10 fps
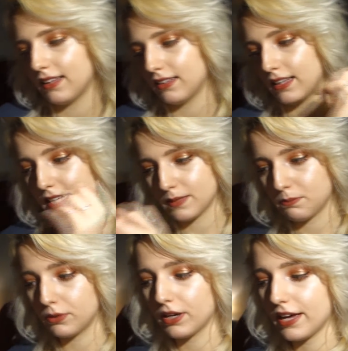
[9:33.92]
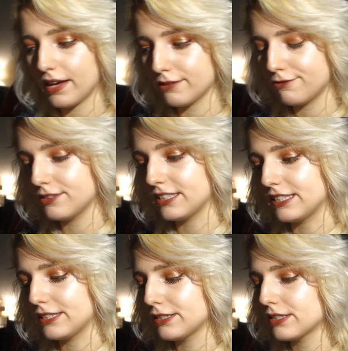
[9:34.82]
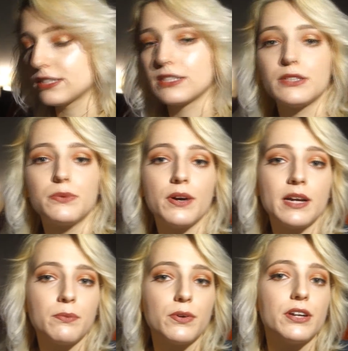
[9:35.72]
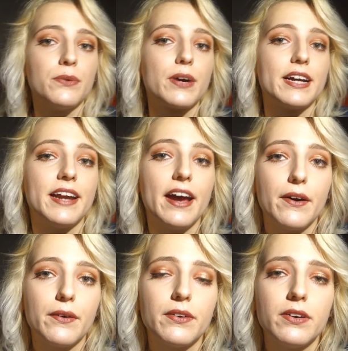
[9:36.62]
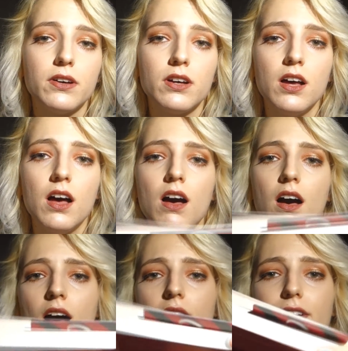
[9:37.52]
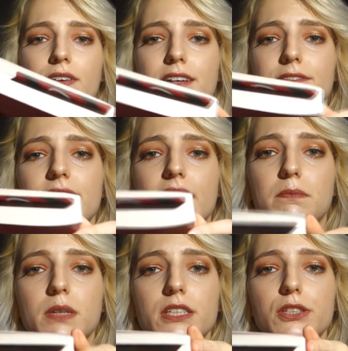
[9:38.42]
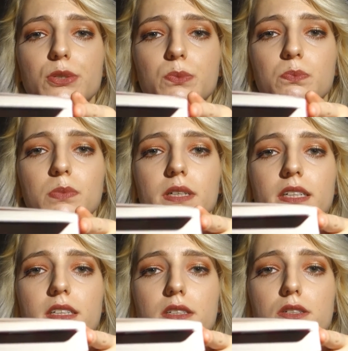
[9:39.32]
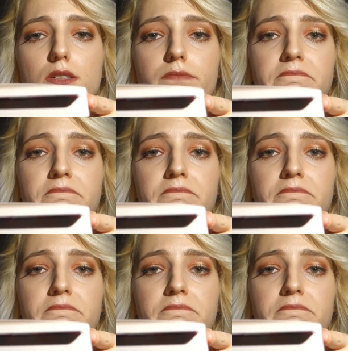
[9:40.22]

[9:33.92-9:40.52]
The last book I have is the one I'm reading right now. I don't have that much, but